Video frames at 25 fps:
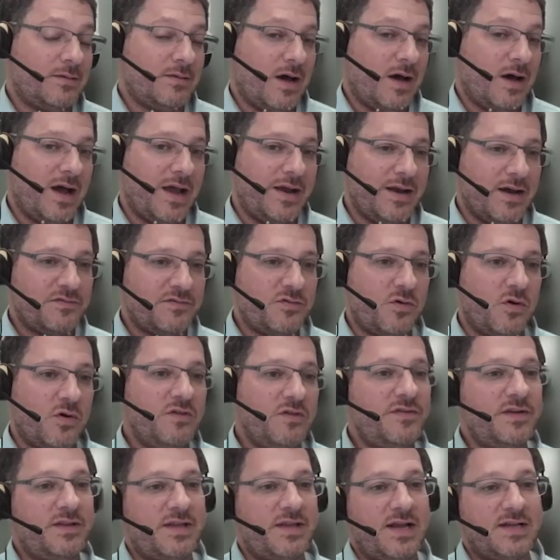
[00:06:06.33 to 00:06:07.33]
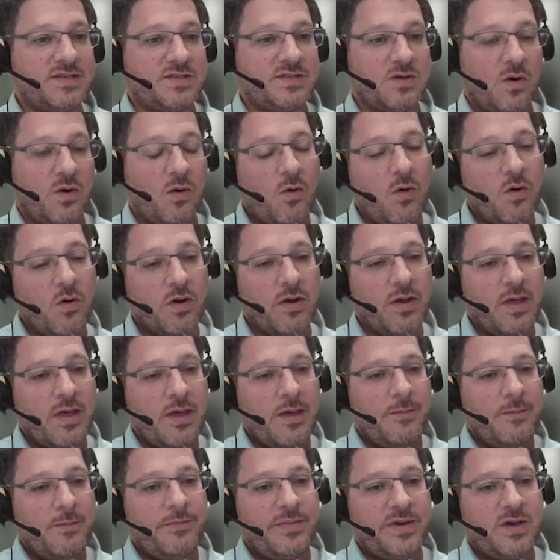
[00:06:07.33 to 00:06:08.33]
high enough confidence, or
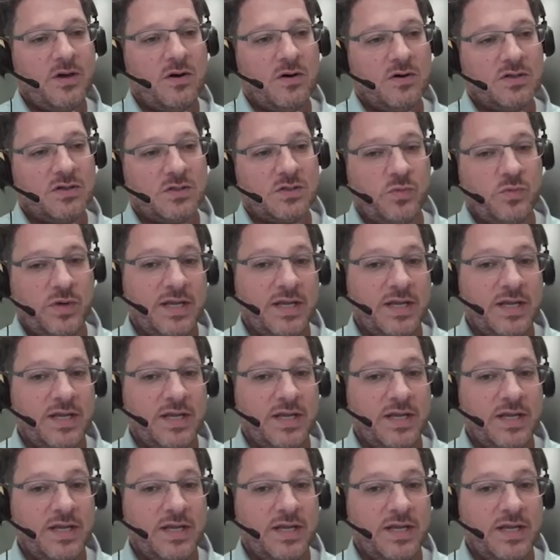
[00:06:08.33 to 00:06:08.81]
because